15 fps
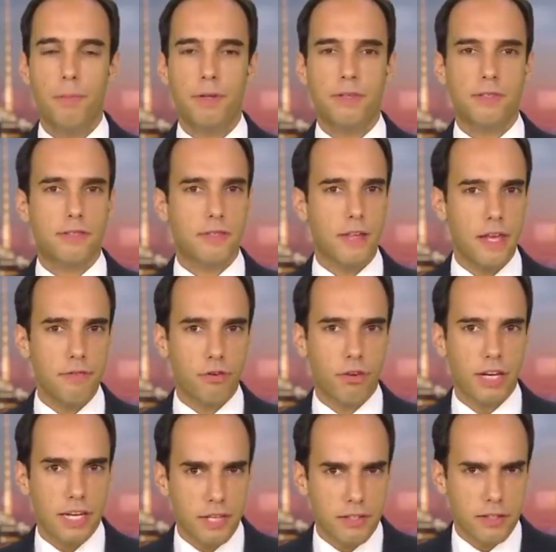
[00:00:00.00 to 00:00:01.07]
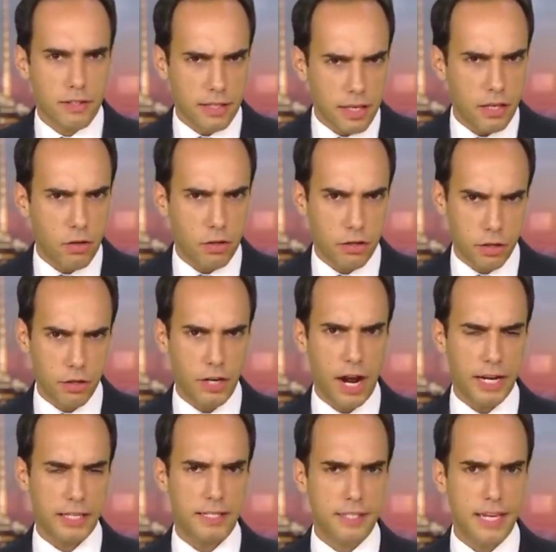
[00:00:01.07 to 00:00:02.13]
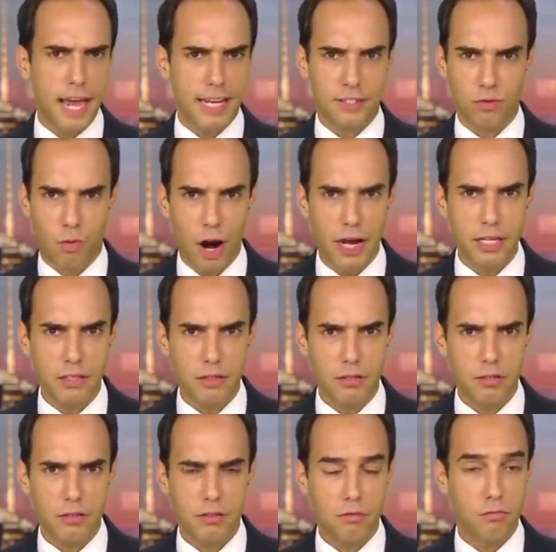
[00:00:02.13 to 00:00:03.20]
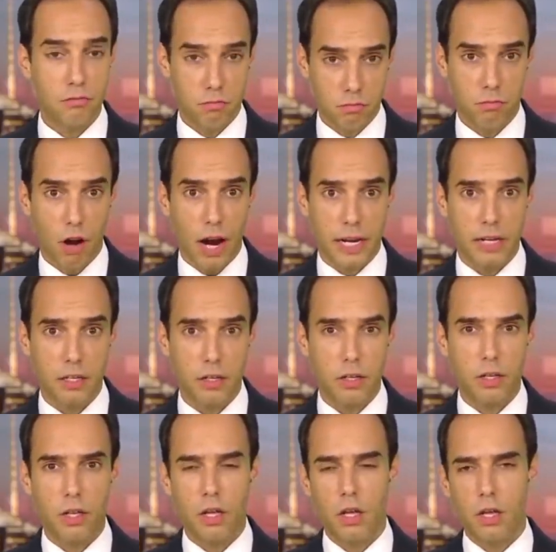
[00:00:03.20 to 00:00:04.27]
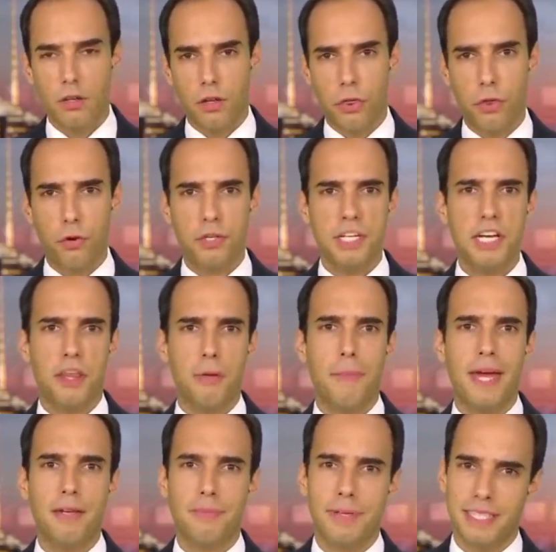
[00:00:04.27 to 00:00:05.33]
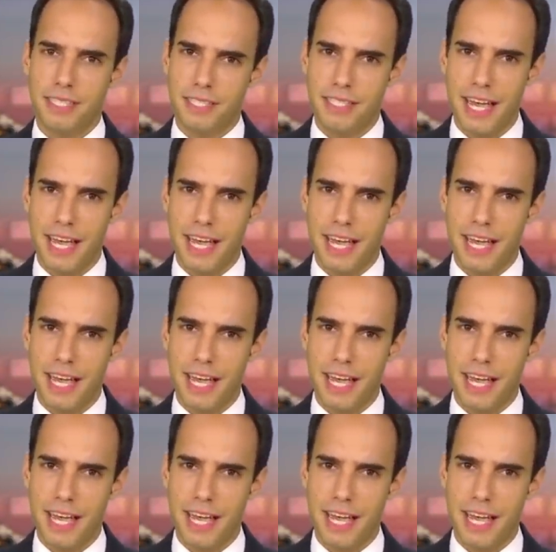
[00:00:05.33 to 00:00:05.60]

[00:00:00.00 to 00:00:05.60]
But slavery is illegal in the United States, right? Right. The thirteenth amendment